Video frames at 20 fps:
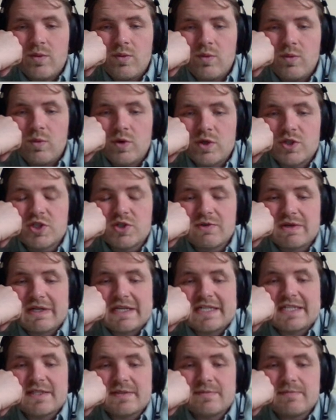would you
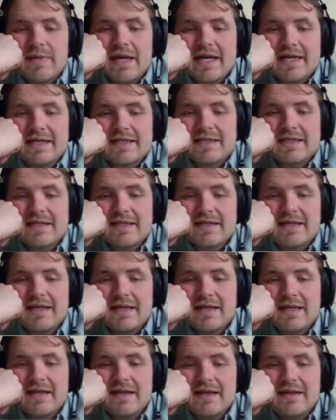expect
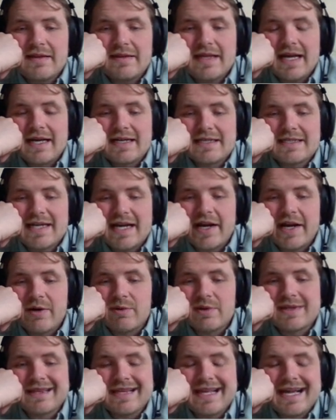that a tire
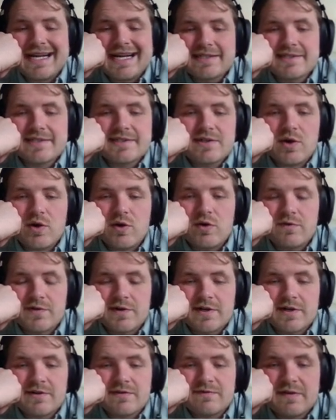would last
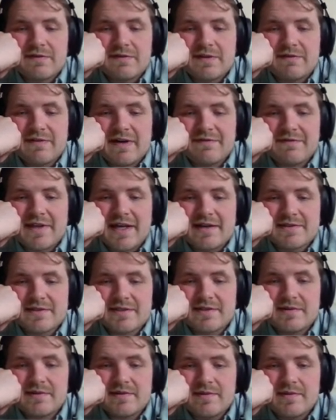over
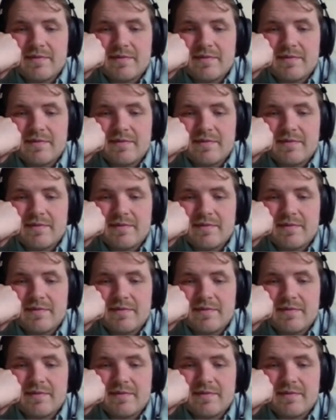55,000